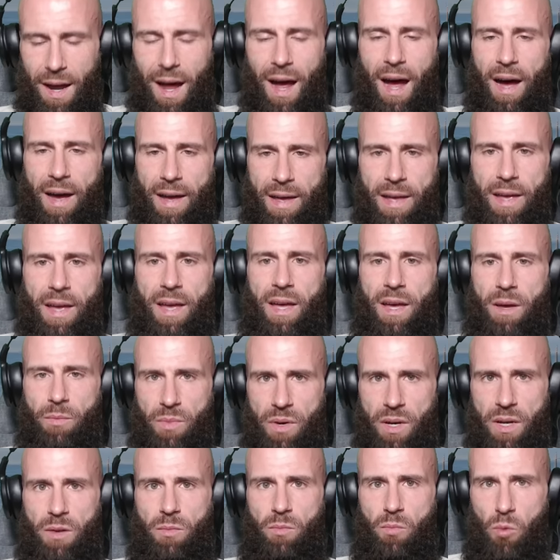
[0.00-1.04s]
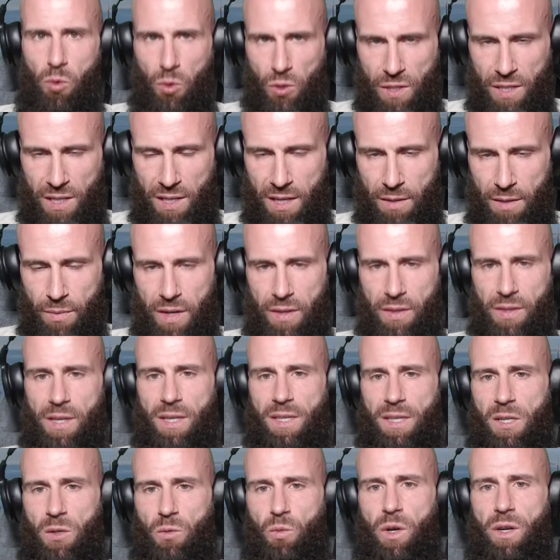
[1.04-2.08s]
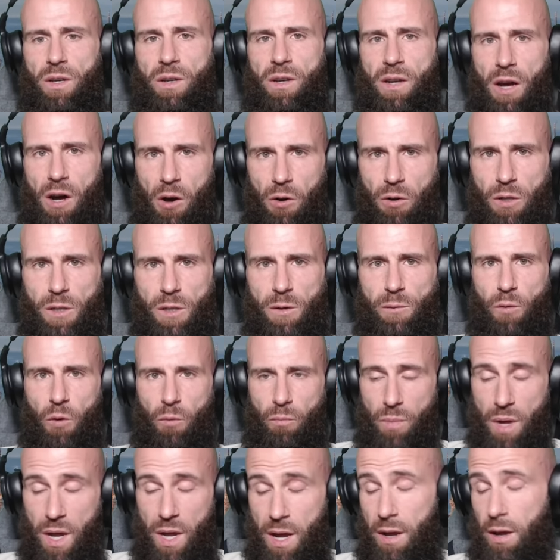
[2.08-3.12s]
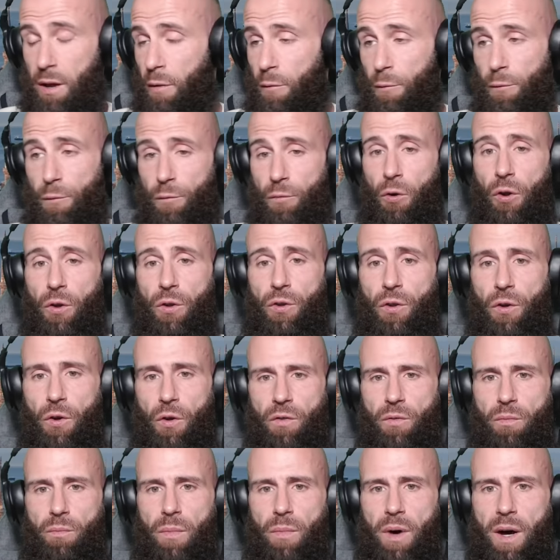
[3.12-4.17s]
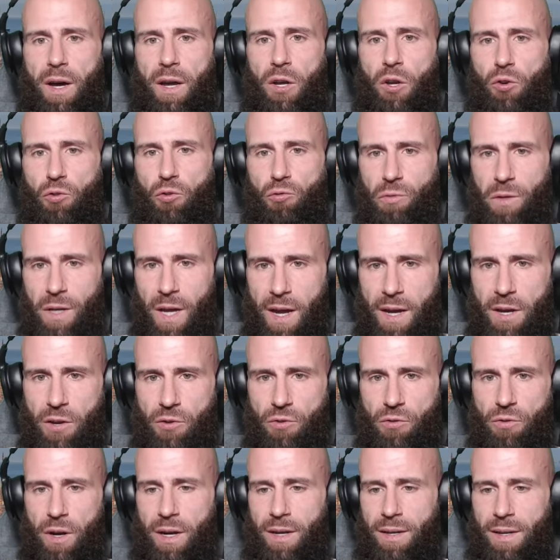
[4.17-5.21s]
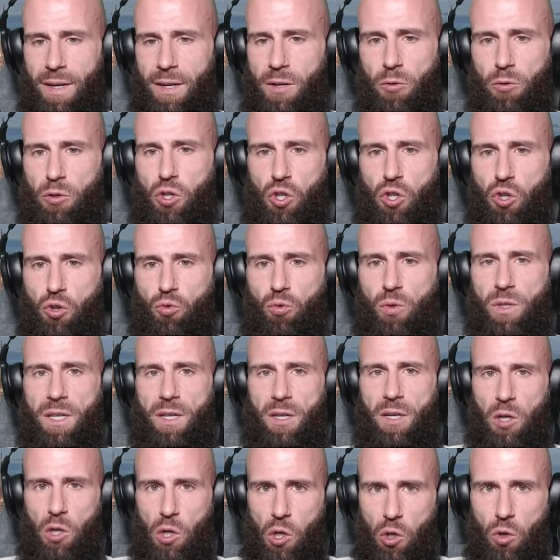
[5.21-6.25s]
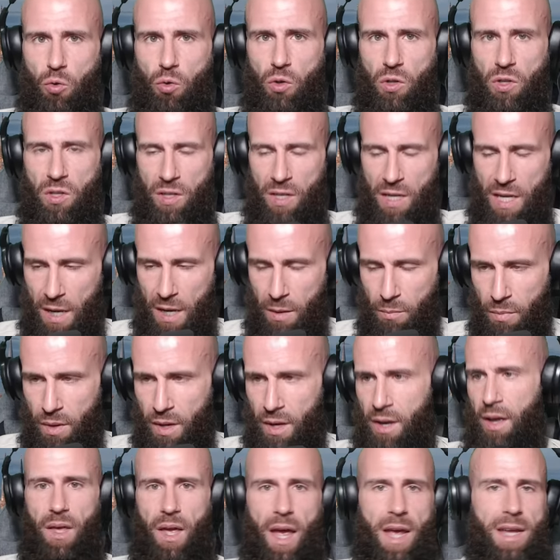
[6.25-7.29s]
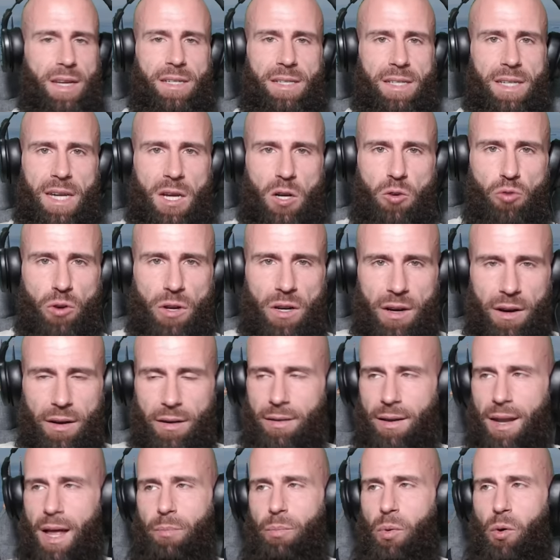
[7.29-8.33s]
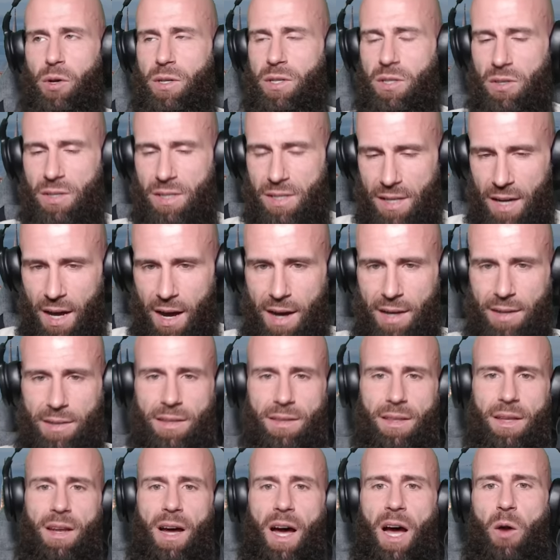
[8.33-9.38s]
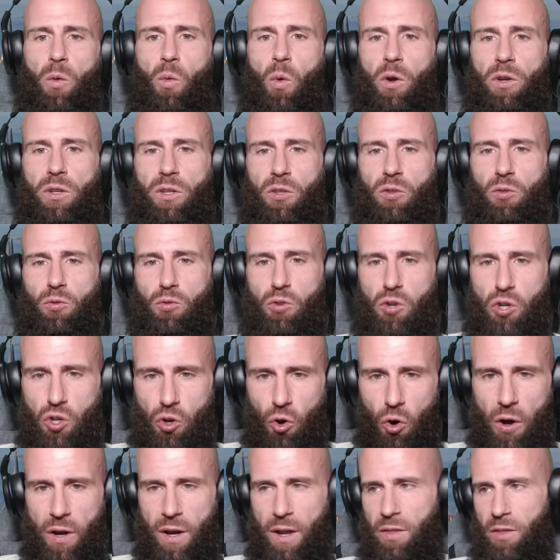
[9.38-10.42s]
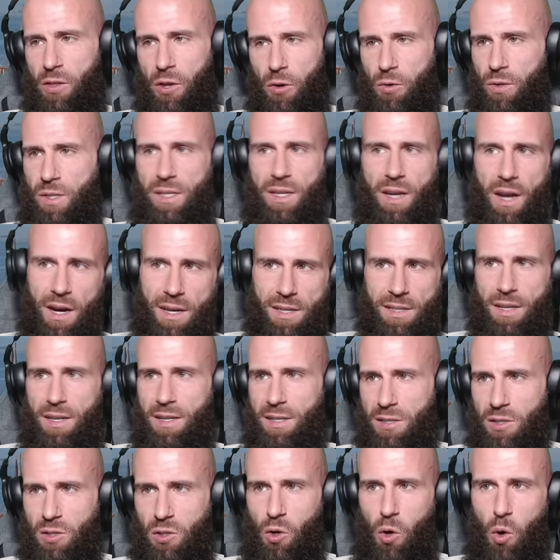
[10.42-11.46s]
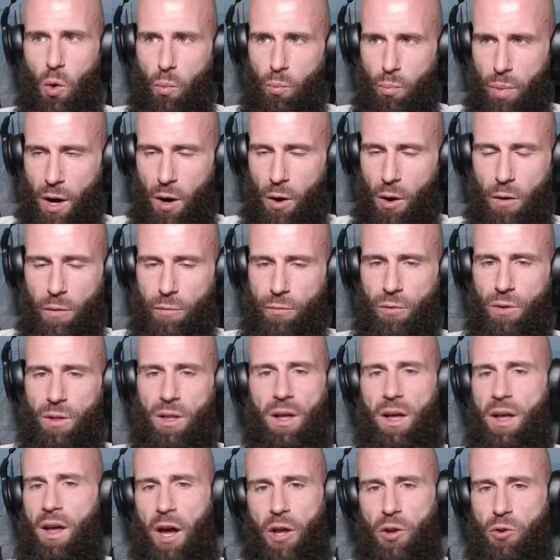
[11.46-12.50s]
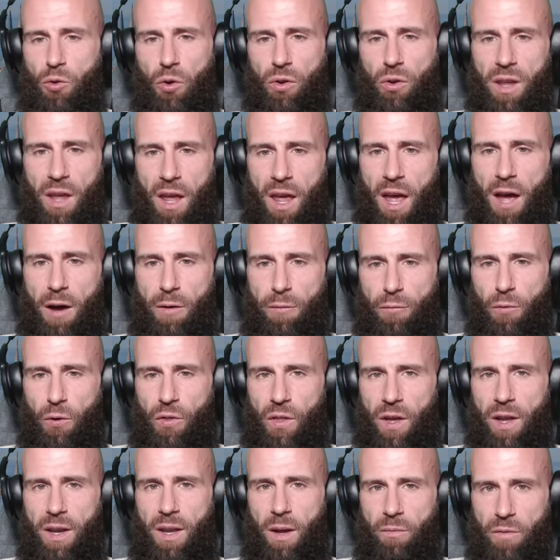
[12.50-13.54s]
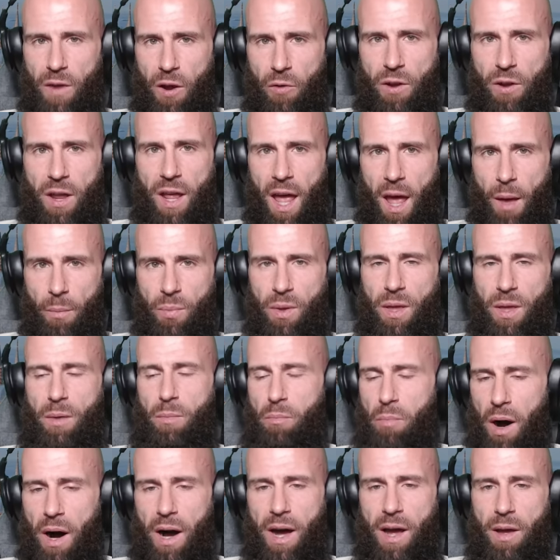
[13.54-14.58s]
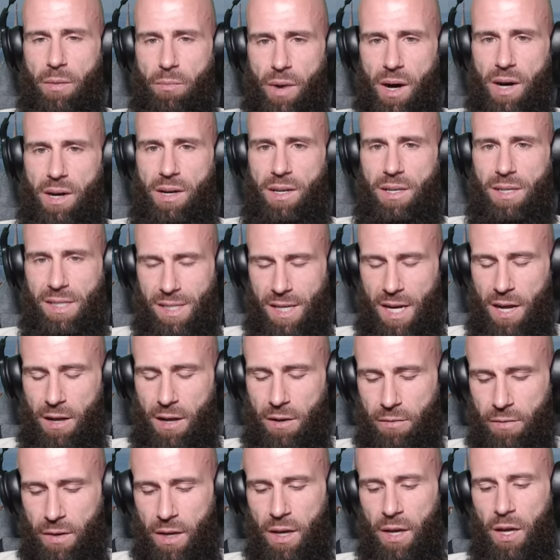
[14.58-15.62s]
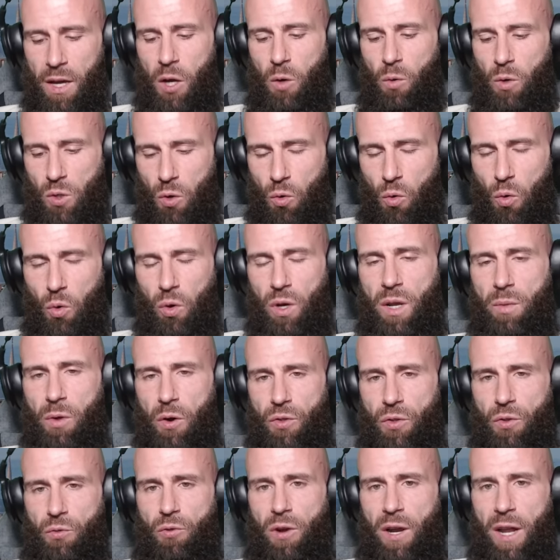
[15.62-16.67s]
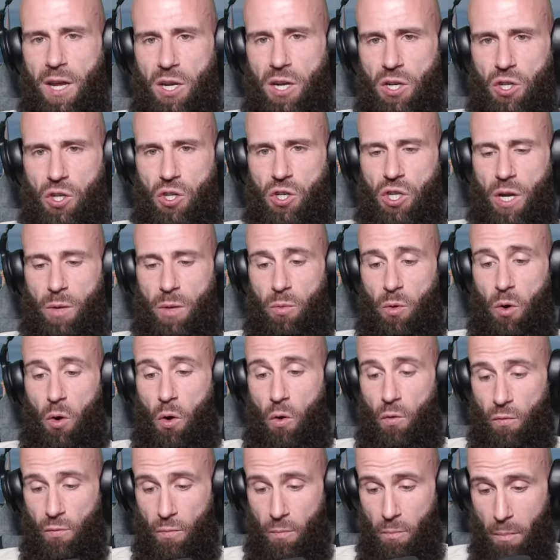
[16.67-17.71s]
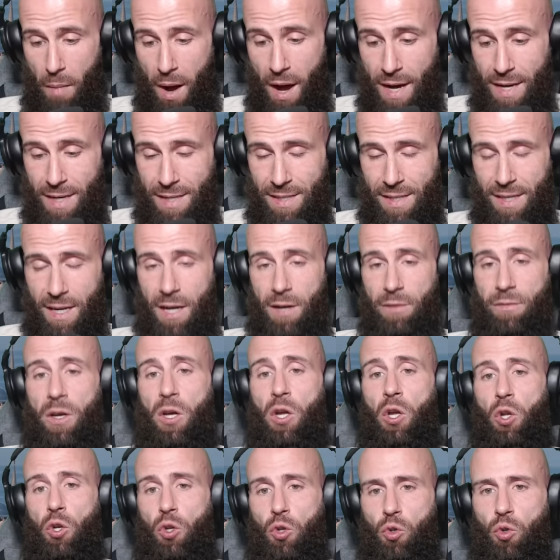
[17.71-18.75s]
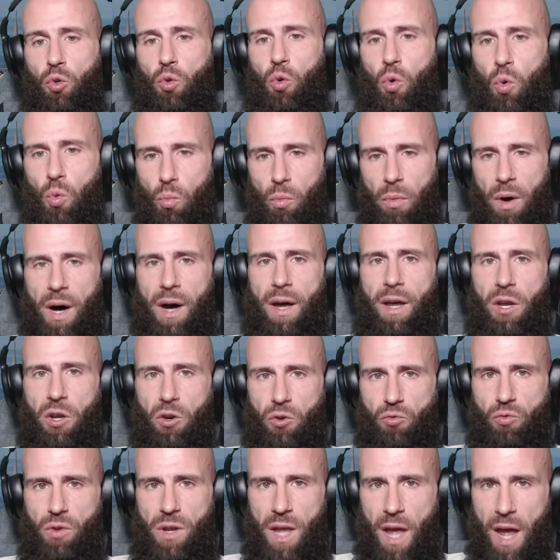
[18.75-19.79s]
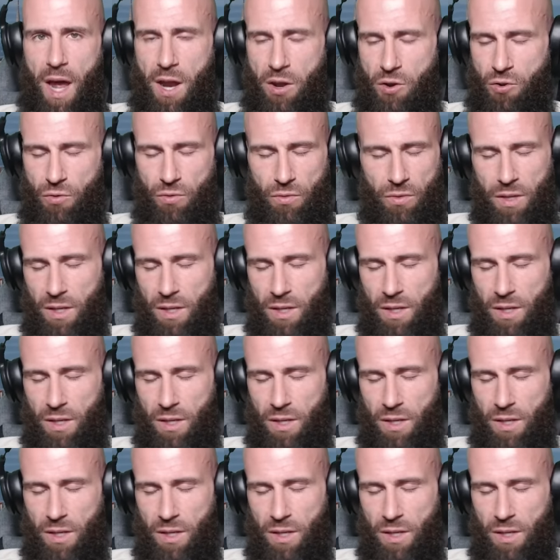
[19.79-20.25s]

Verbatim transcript: I am a Muslim, and this is what counts for me in front of my creator. I did not choose a new team, a secret club or society that I wanted to join, and those guys are so powerful. I do not care for that. I'm very happy by myself. It was only about the relationship of myself to my creator.